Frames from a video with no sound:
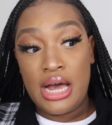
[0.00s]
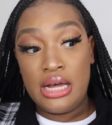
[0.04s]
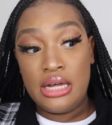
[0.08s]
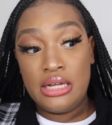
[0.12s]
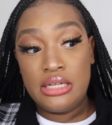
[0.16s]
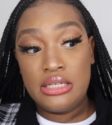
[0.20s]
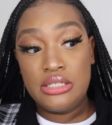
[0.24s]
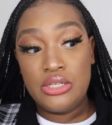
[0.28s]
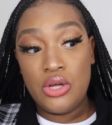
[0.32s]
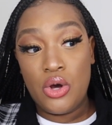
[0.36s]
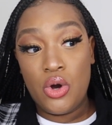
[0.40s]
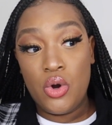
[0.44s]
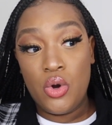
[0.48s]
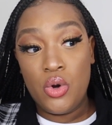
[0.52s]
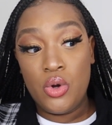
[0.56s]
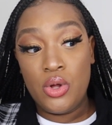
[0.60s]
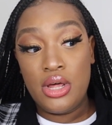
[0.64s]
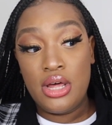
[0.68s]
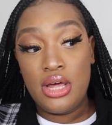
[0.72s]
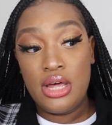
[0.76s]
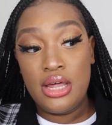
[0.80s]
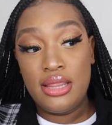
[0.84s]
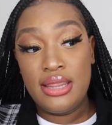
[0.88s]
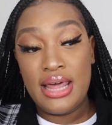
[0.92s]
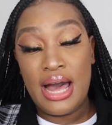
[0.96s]
So
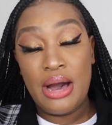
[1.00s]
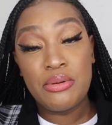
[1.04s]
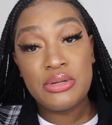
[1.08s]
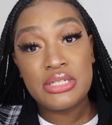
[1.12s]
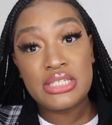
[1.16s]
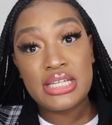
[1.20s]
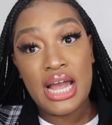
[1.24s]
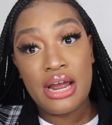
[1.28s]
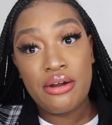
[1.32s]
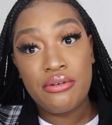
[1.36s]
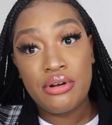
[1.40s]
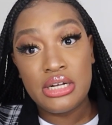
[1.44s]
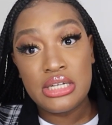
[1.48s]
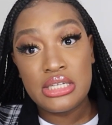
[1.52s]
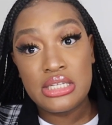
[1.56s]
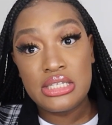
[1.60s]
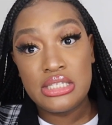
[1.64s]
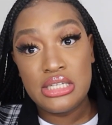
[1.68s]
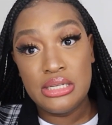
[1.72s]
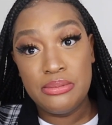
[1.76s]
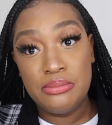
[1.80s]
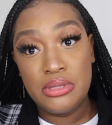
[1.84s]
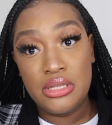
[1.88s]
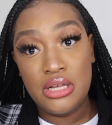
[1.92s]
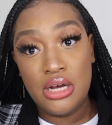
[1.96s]
that was Kyrell's
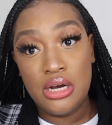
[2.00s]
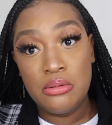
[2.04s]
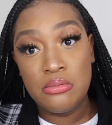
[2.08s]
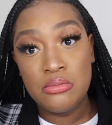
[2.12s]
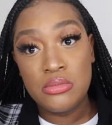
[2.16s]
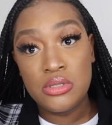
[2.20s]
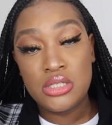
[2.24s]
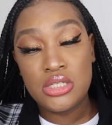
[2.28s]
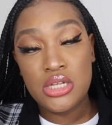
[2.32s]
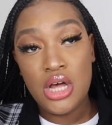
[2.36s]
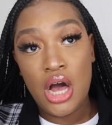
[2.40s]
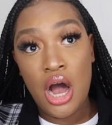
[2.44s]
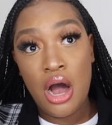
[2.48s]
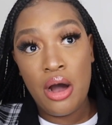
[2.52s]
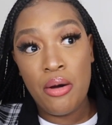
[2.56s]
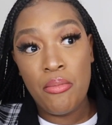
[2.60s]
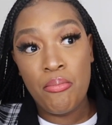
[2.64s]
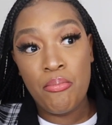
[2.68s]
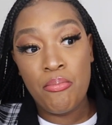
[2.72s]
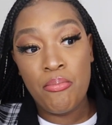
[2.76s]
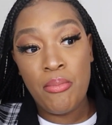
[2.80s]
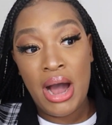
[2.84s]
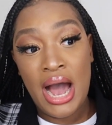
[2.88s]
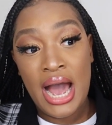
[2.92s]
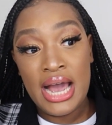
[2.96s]
symptoms.
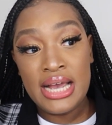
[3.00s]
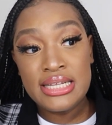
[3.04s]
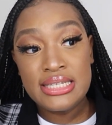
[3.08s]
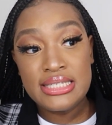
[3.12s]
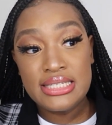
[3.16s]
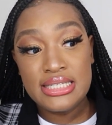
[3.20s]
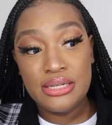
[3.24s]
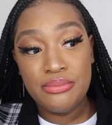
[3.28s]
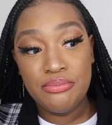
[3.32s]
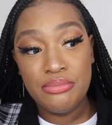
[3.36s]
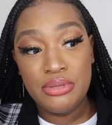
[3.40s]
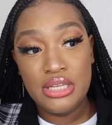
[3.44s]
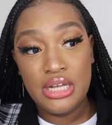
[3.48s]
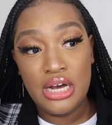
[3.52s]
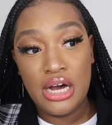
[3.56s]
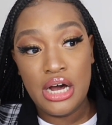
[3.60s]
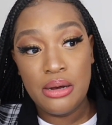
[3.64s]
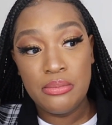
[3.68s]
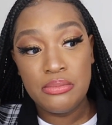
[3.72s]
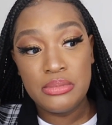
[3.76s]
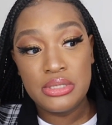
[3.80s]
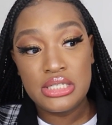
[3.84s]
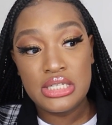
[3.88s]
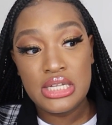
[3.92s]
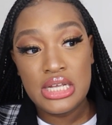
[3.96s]
My
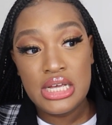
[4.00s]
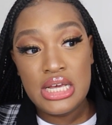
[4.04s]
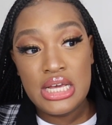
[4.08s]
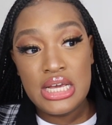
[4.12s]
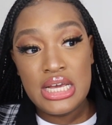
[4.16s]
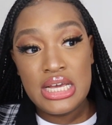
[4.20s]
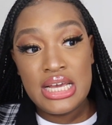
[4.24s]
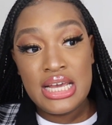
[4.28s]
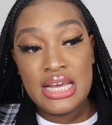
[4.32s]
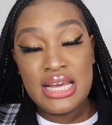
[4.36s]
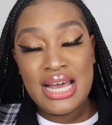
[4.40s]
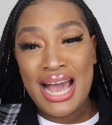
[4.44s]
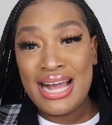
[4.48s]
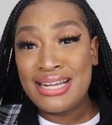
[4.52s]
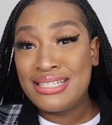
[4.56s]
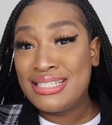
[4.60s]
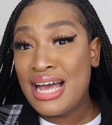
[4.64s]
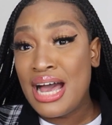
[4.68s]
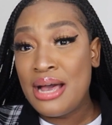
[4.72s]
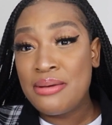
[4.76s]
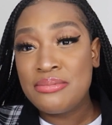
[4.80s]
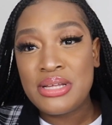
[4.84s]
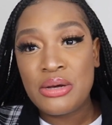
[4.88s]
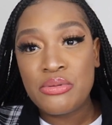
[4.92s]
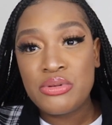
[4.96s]
symptoms, At
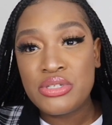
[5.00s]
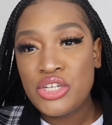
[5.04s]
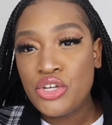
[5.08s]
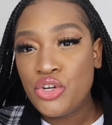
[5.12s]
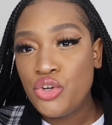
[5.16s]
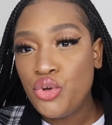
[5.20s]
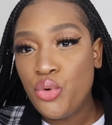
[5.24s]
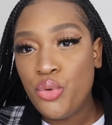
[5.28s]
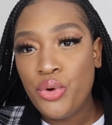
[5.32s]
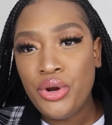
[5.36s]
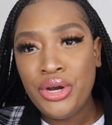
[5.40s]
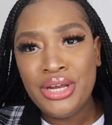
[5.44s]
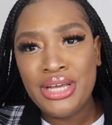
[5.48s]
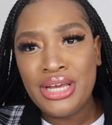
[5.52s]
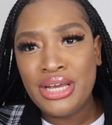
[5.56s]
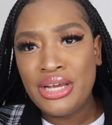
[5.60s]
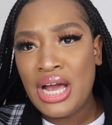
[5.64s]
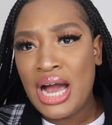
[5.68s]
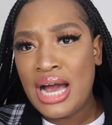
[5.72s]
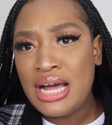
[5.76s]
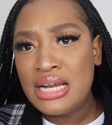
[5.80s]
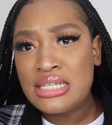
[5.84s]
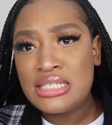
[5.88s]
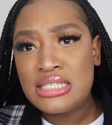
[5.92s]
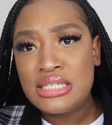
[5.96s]
times I was ignoring it,
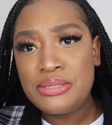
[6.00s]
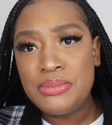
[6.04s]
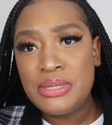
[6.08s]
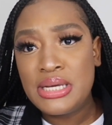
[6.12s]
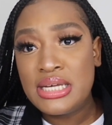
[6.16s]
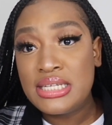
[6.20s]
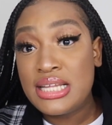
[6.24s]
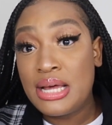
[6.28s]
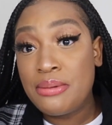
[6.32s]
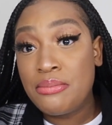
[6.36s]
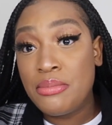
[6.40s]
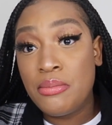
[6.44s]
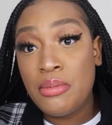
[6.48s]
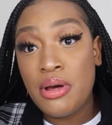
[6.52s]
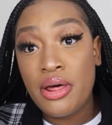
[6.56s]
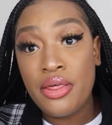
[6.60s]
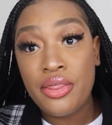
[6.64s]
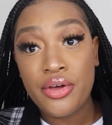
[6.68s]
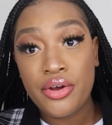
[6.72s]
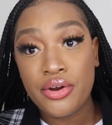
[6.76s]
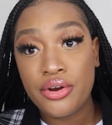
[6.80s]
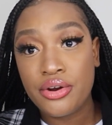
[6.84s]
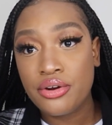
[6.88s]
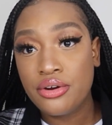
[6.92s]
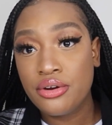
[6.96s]
honestly, because I'm a
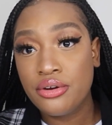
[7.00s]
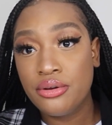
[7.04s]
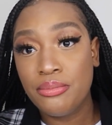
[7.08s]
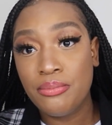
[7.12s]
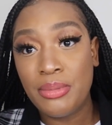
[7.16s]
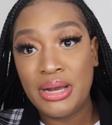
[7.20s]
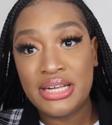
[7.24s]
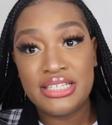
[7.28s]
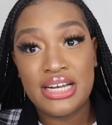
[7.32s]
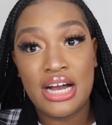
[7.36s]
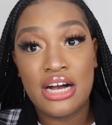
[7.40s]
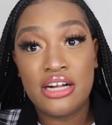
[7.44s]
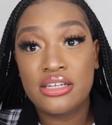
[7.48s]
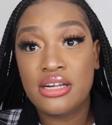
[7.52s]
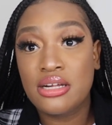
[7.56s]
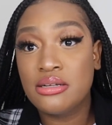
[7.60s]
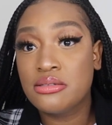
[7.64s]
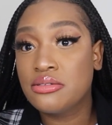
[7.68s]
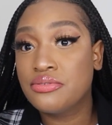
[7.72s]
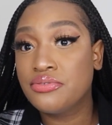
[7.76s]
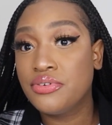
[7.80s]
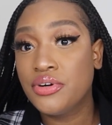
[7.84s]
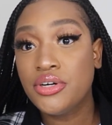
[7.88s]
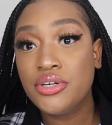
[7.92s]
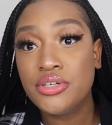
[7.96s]
mother. My child
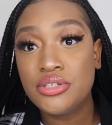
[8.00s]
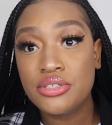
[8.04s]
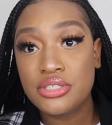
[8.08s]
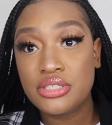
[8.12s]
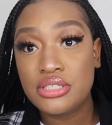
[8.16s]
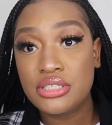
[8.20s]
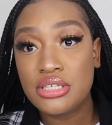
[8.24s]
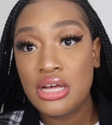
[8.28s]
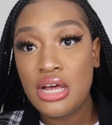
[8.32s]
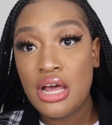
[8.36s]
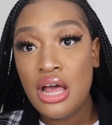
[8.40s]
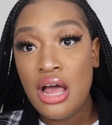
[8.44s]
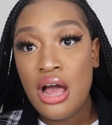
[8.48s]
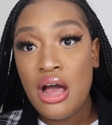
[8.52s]
comes first.